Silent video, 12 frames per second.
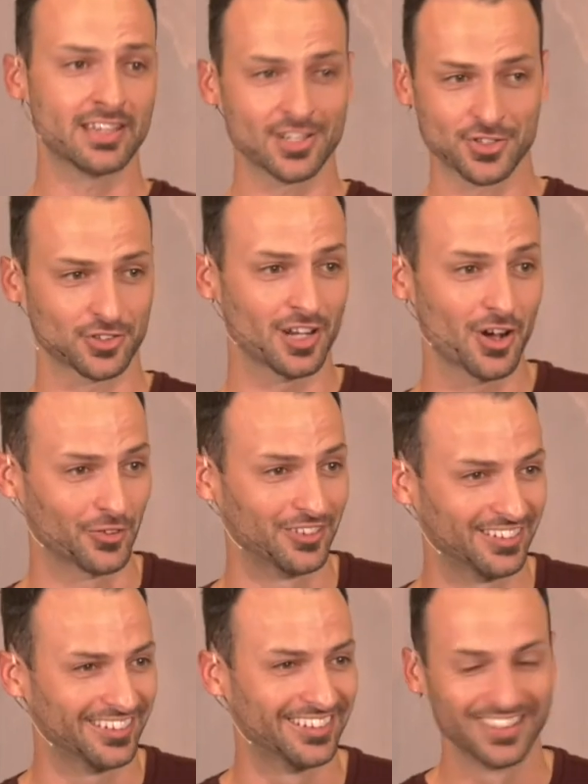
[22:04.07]
yes or no,
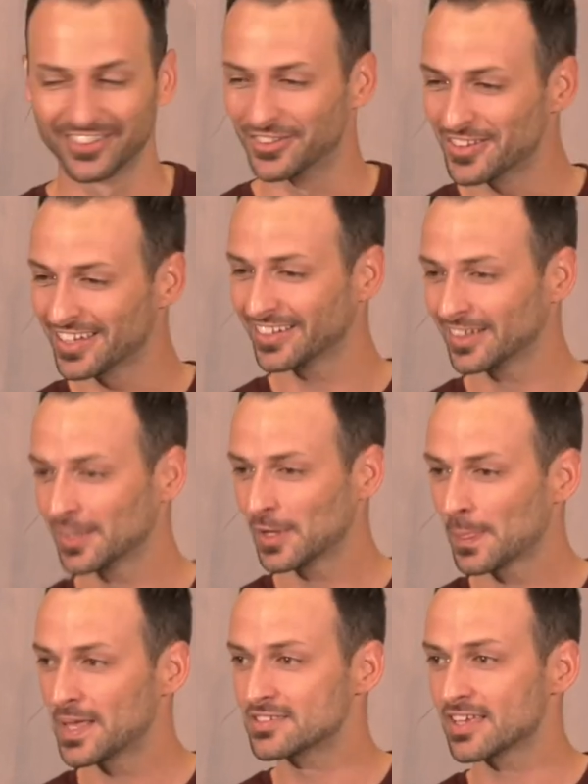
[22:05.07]
do they?
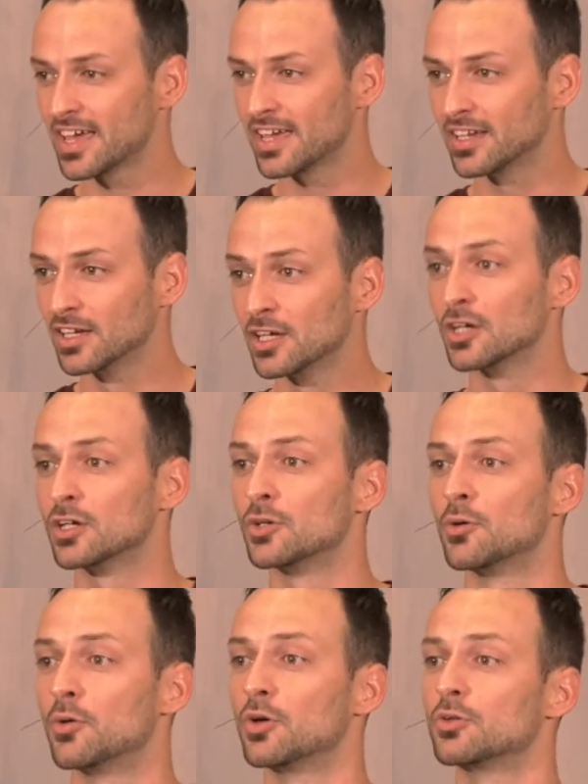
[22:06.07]
They say,
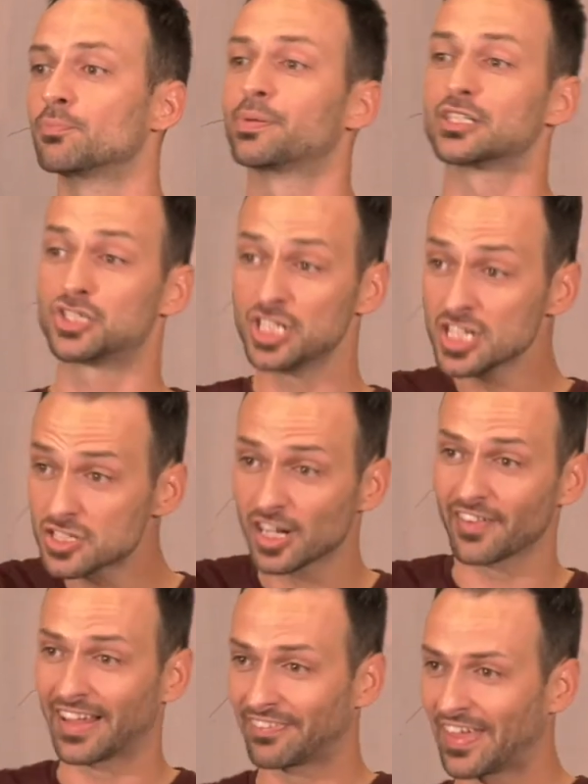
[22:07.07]
but she
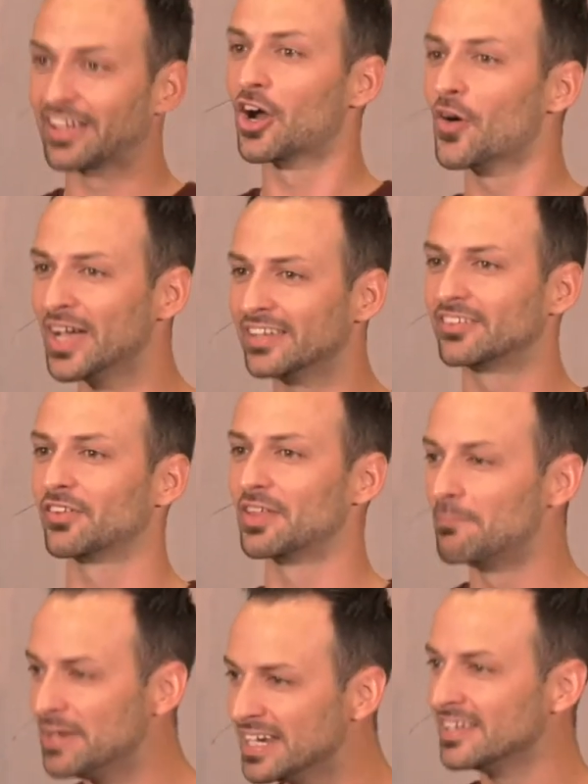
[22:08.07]
said, like they go into the
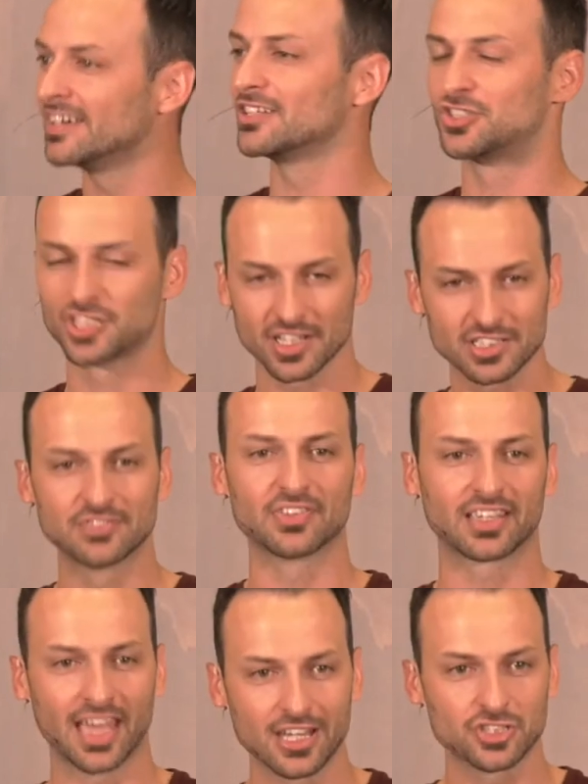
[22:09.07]
immediate
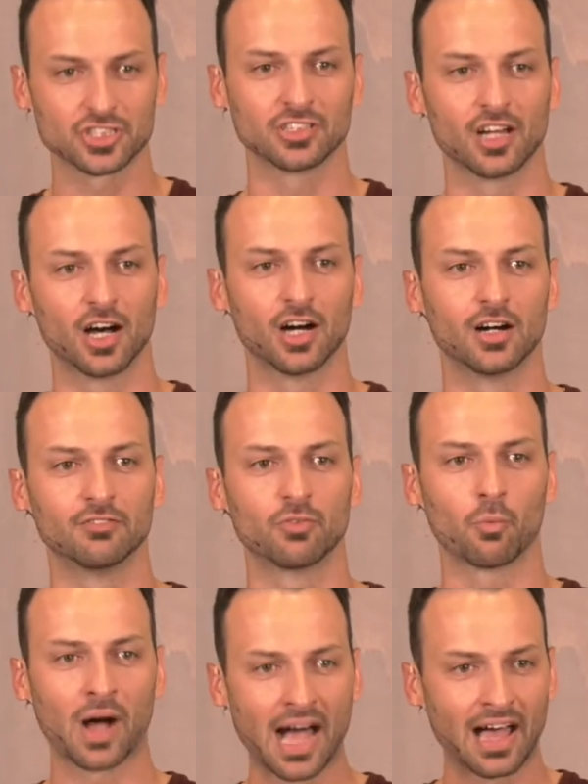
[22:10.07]
justification of
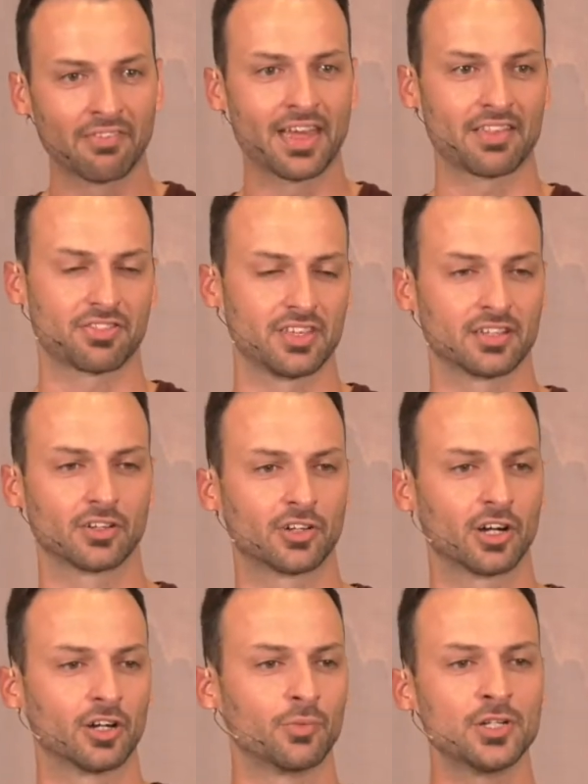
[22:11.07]
why that thing
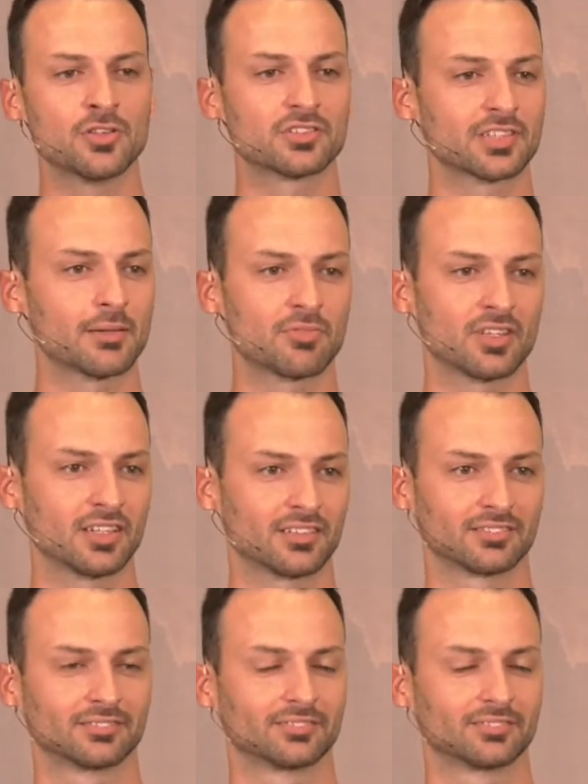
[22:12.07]
occurred. We do the same thing.